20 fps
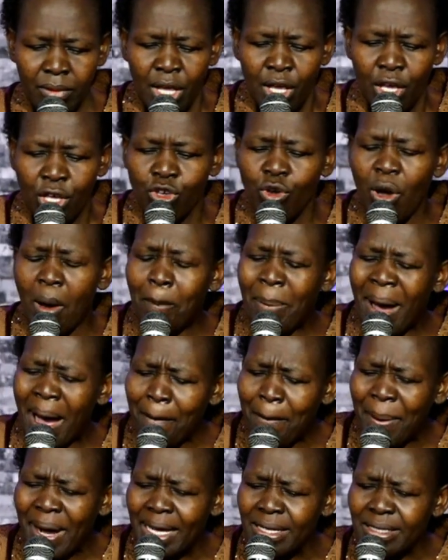Your
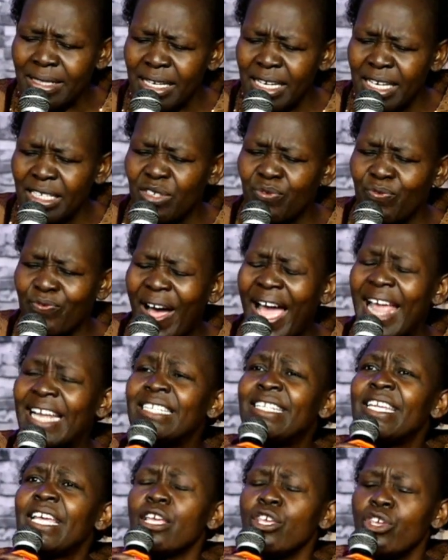purpose is
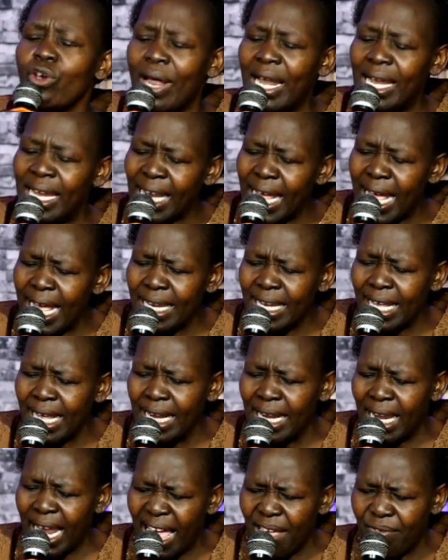finding your lane
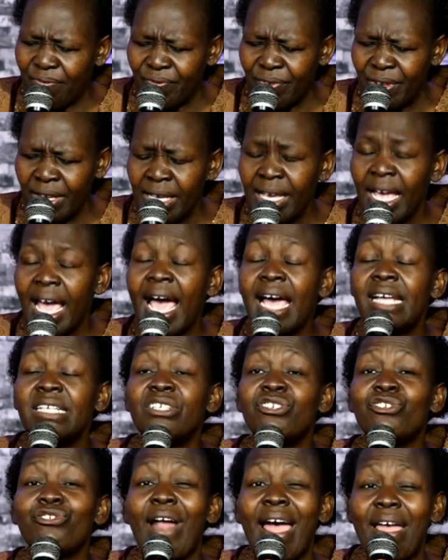in life
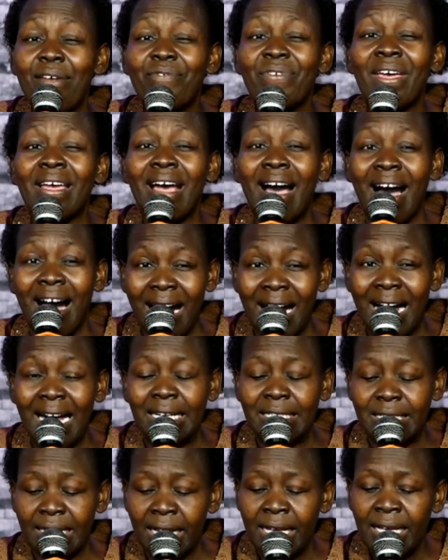and driving
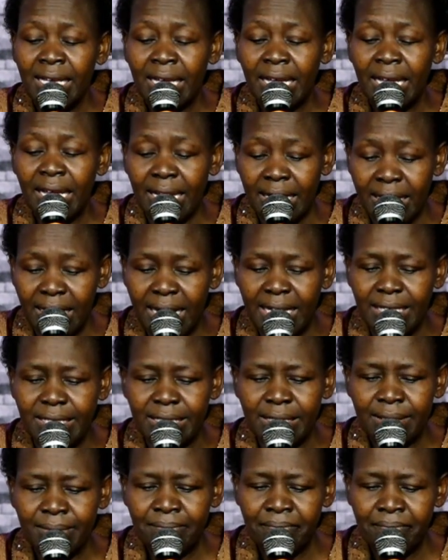hard in it.